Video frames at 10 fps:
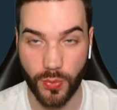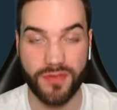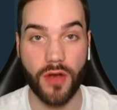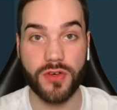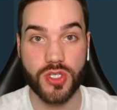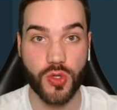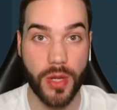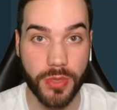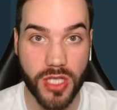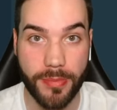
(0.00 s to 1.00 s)
We've over
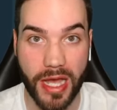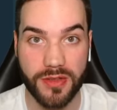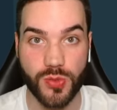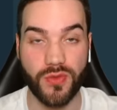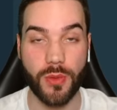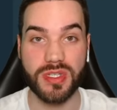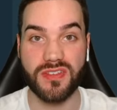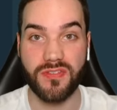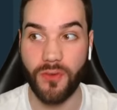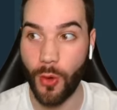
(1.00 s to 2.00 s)
tripled our balance. We've almost
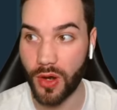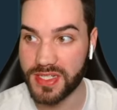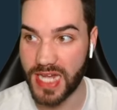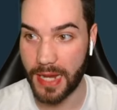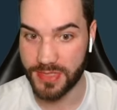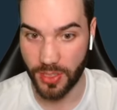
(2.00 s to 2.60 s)
four times our